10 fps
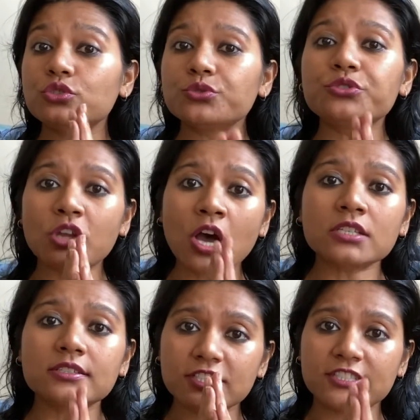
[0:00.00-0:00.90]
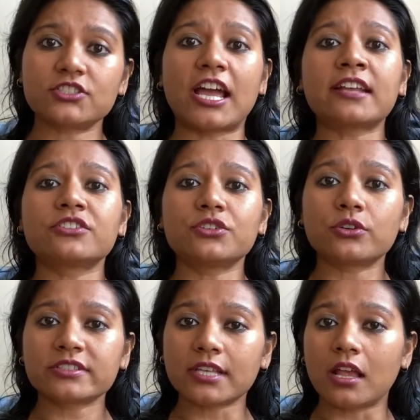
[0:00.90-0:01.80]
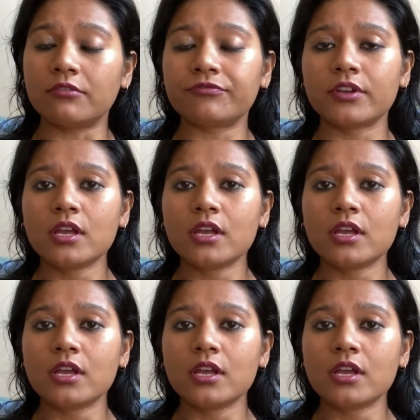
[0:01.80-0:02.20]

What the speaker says: do not distract yourself